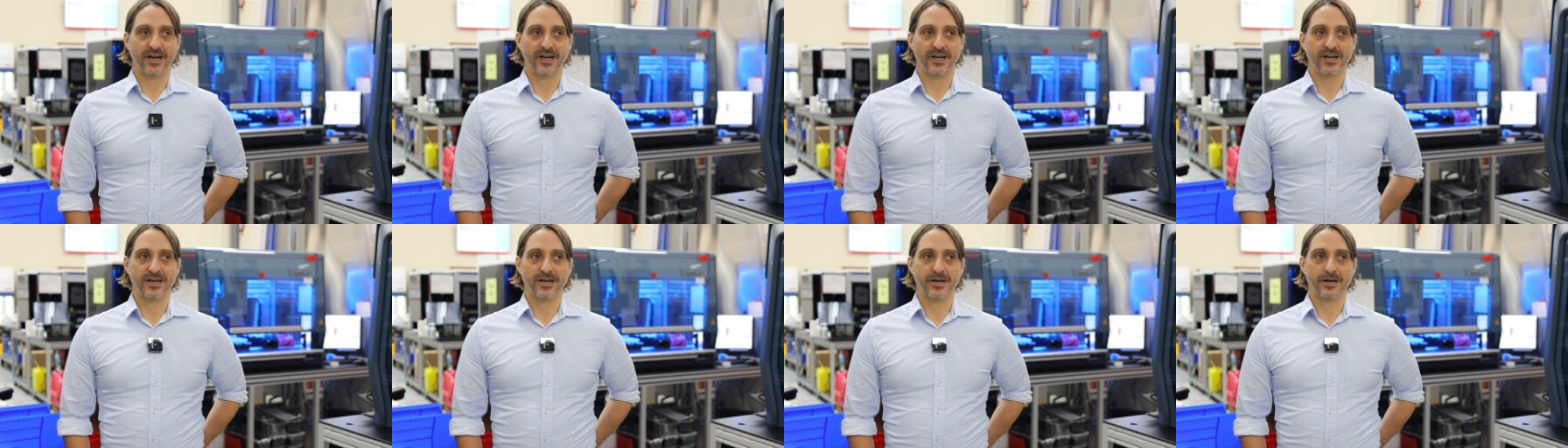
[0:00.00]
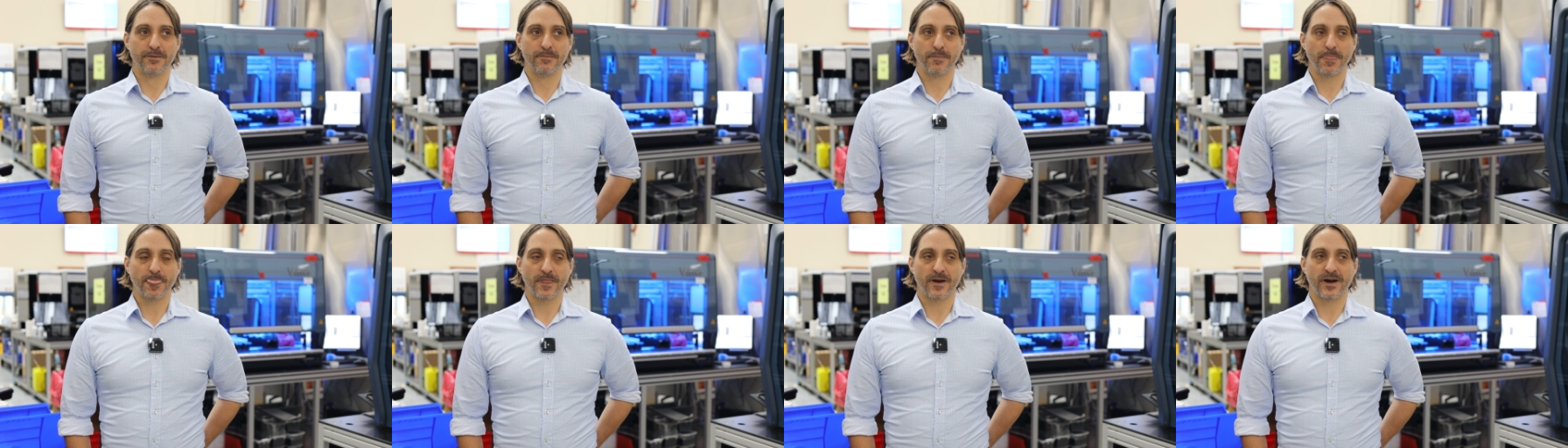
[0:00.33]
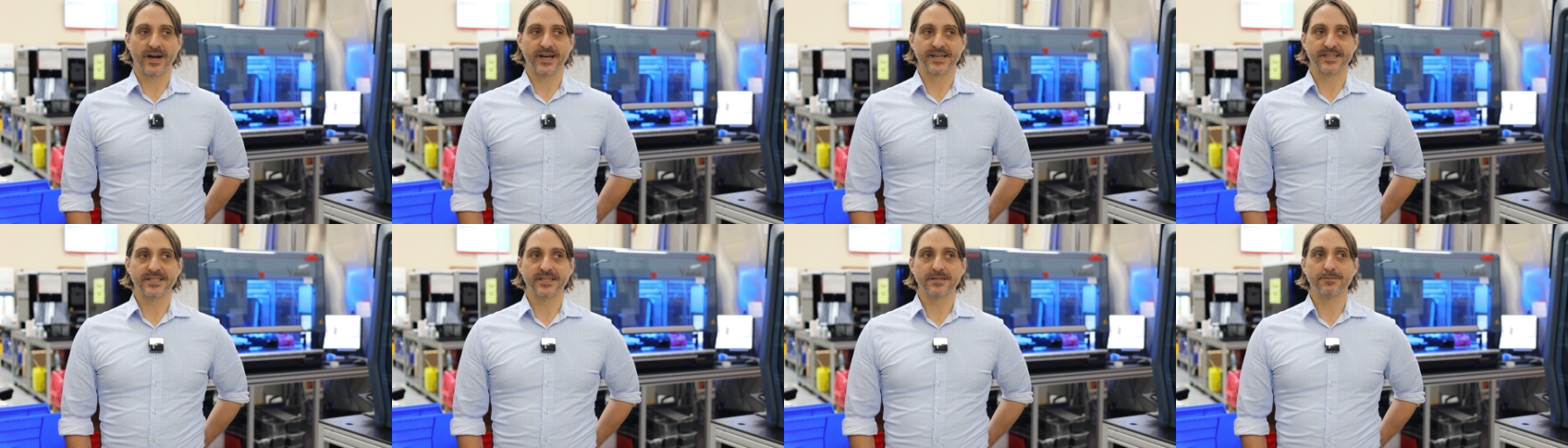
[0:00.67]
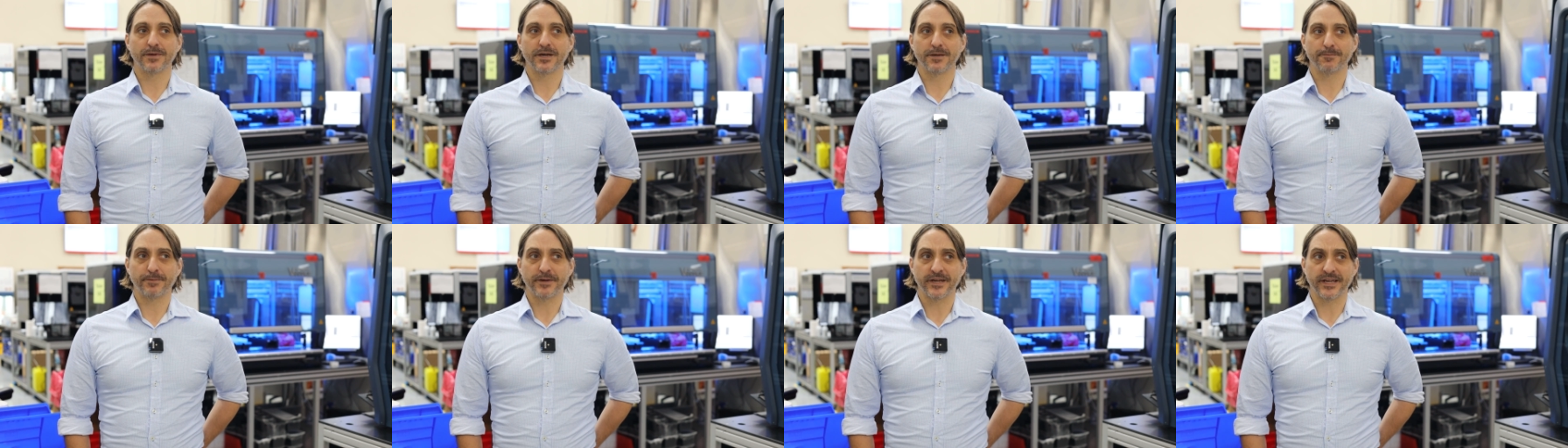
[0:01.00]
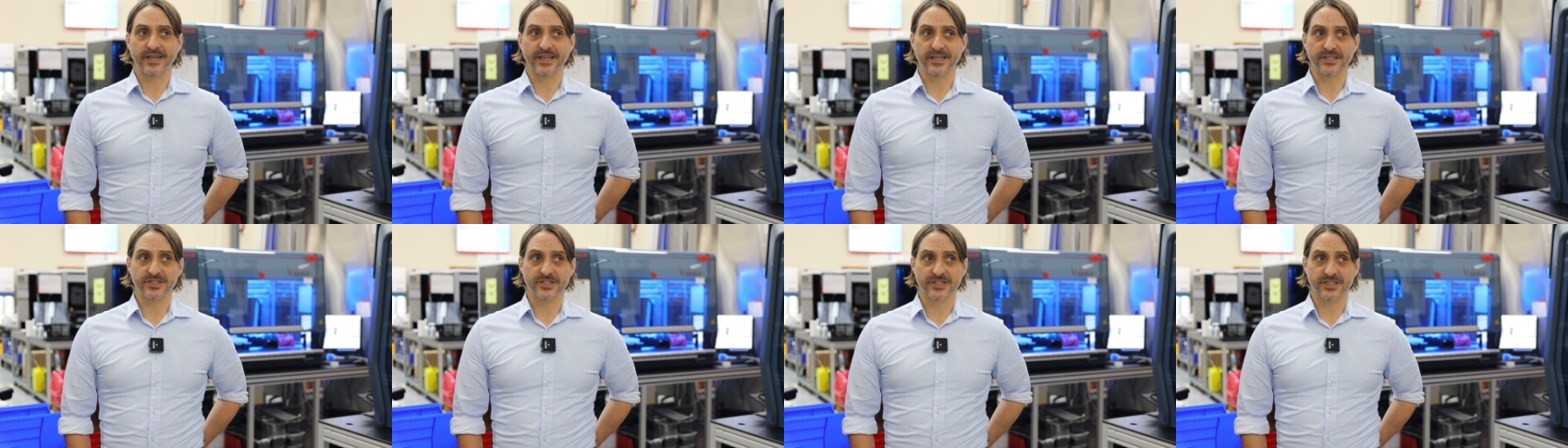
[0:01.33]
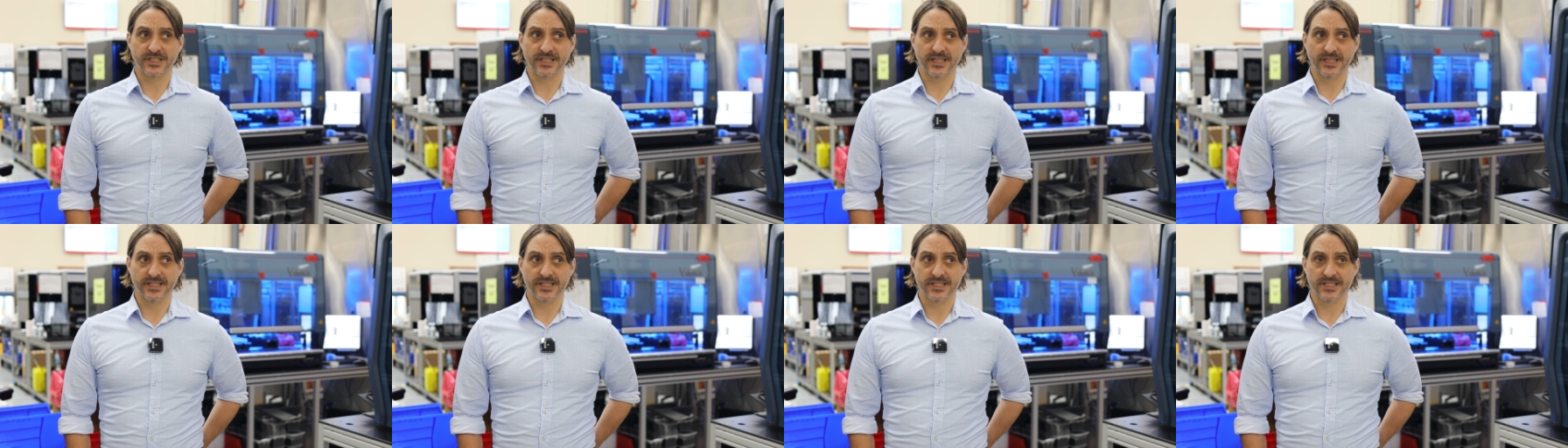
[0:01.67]
I did my
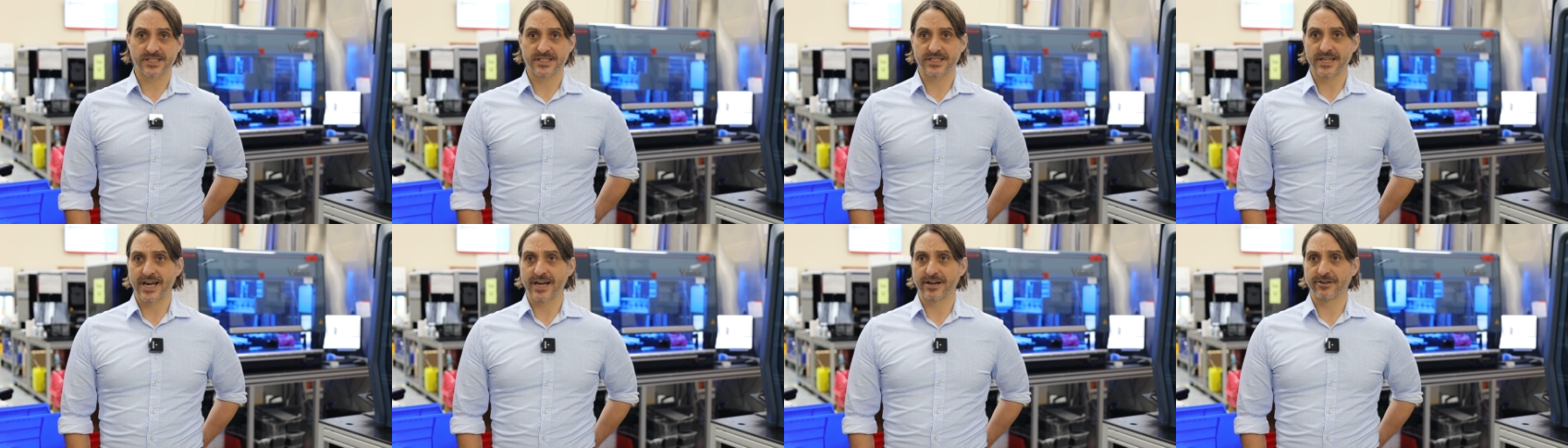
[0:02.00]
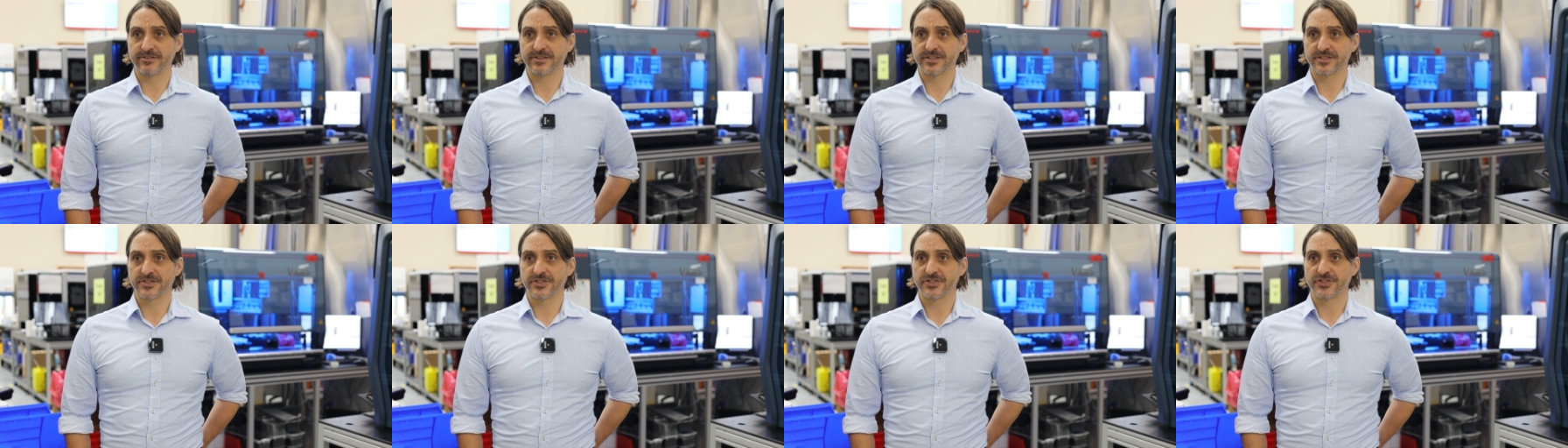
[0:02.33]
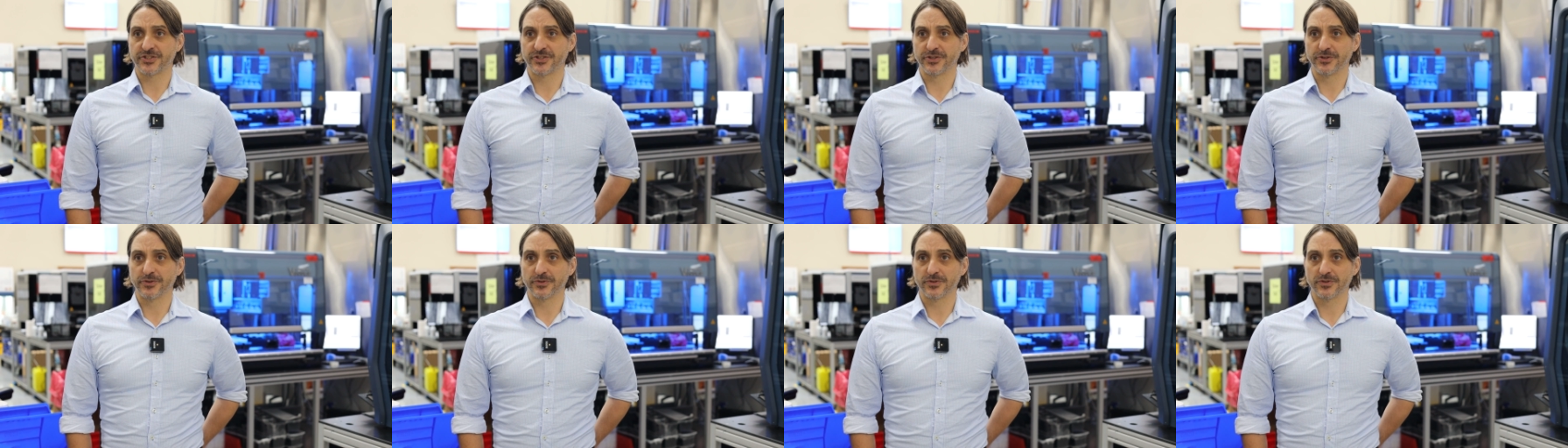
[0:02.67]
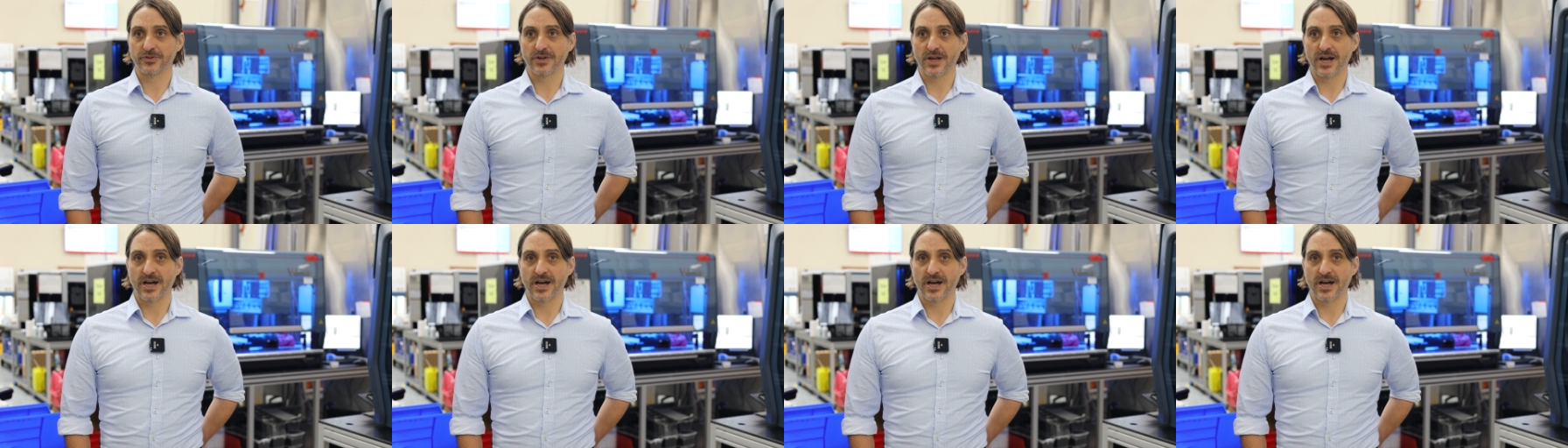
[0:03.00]
PhD at the Sanger Institute